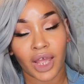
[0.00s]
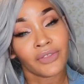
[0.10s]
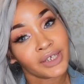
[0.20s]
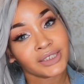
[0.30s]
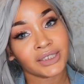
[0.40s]

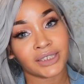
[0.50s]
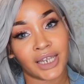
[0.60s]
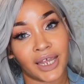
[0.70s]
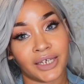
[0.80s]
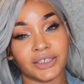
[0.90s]
this is
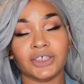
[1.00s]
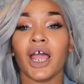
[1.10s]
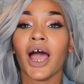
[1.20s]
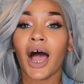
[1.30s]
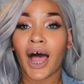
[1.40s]
slayage.
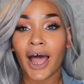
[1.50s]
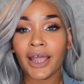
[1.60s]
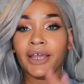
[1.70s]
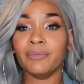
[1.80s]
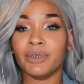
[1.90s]

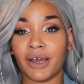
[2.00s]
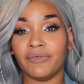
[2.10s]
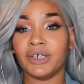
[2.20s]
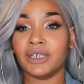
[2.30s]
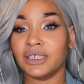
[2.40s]
I am
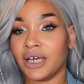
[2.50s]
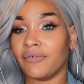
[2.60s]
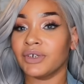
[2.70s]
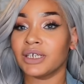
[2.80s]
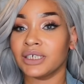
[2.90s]
definitely,
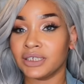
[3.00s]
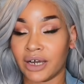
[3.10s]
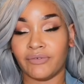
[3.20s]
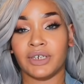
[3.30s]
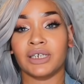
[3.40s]
definitely,
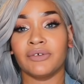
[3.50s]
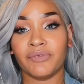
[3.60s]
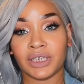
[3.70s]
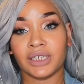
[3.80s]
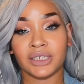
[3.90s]
definitely
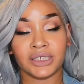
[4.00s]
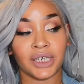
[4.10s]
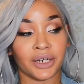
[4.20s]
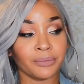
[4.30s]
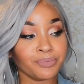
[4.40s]
feeling this
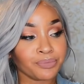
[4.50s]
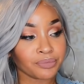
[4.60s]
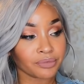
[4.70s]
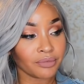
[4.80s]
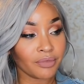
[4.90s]
hair.
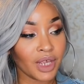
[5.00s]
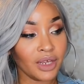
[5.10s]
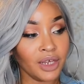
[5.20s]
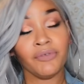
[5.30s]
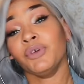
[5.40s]

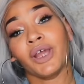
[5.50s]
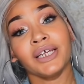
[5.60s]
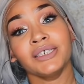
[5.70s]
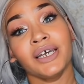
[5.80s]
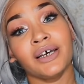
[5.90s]
If you
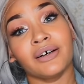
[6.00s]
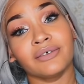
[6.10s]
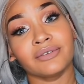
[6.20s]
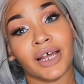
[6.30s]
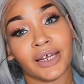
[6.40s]
can't
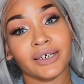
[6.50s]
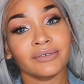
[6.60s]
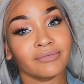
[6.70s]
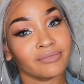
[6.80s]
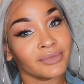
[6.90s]
tell, like,
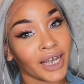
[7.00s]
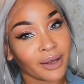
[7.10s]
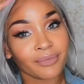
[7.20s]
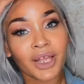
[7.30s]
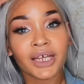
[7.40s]
yeah.
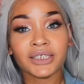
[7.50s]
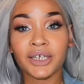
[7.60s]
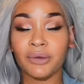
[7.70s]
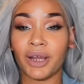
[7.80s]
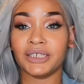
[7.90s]
So,
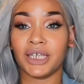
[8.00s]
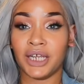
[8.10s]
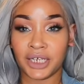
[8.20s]
anyways, it